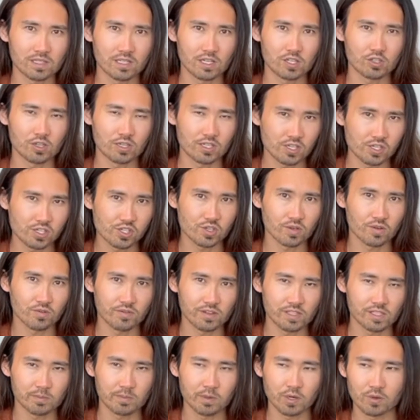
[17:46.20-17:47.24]
in a traditional
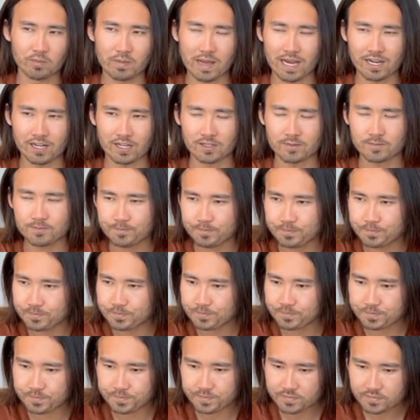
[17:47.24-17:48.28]
FSBO manner
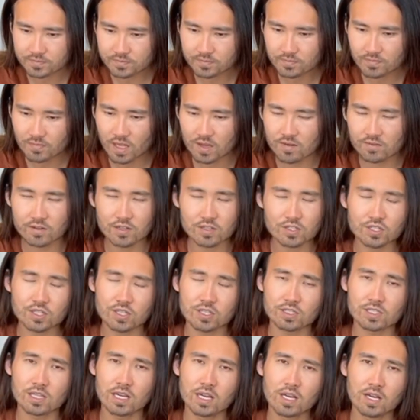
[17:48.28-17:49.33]

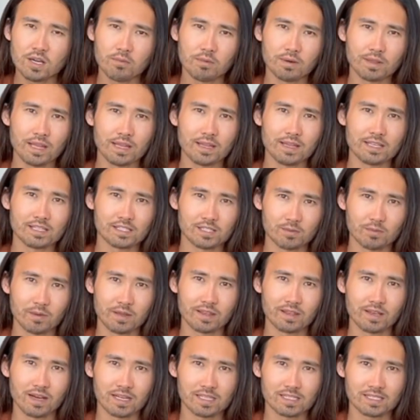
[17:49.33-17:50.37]
versus when they listed
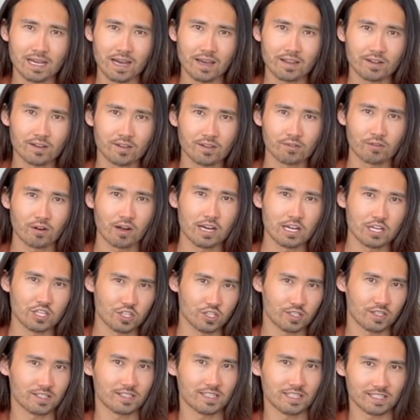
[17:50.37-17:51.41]
with us either through our
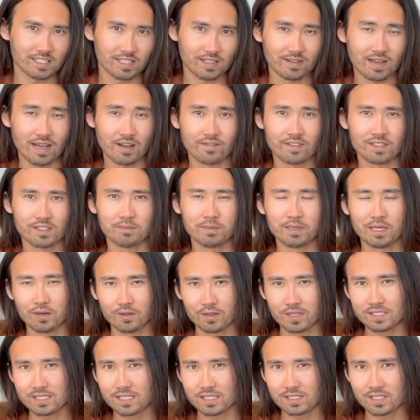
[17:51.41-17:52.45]
agent assisted FSBO
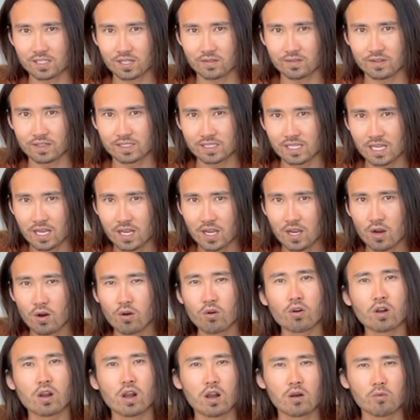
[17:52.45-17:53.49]
listing service
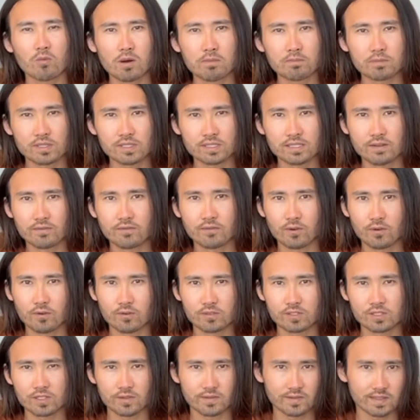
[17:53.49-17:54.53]
or our 1% full
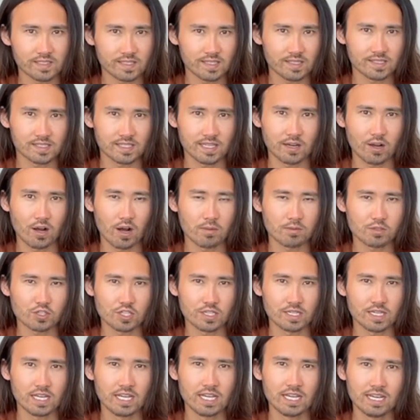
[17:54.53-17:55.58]
service listing
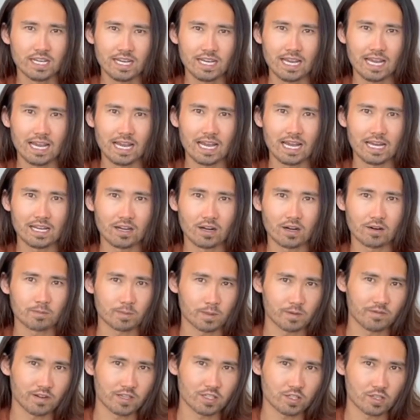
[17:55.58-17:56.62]
option and our
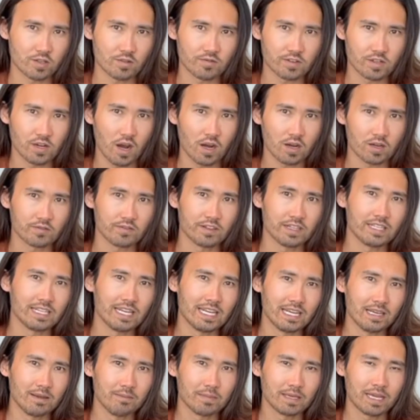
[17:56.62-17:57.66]
professional photography
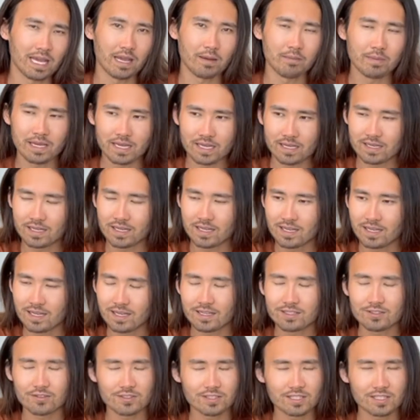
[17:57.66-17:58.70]
team came in
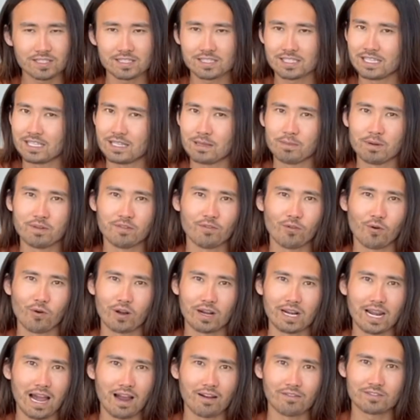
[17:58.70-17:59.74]
you'll just see the before
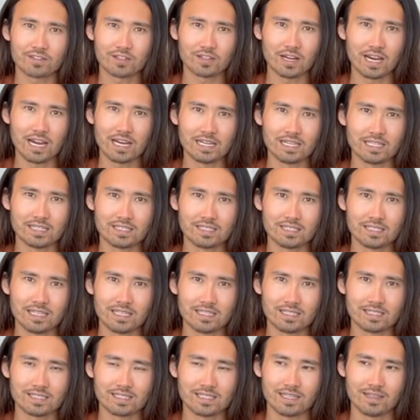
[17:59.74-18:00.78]
and after and it's
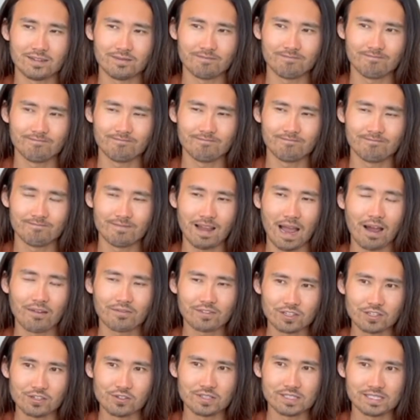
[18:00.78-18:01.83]
it's um,
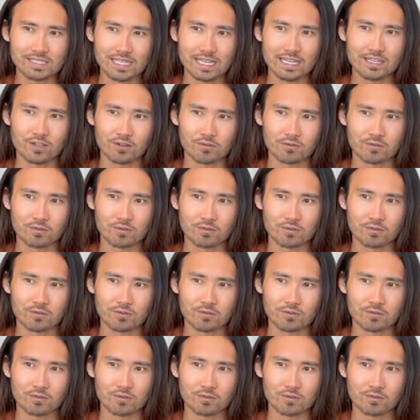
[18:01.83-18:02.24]
after you see it you're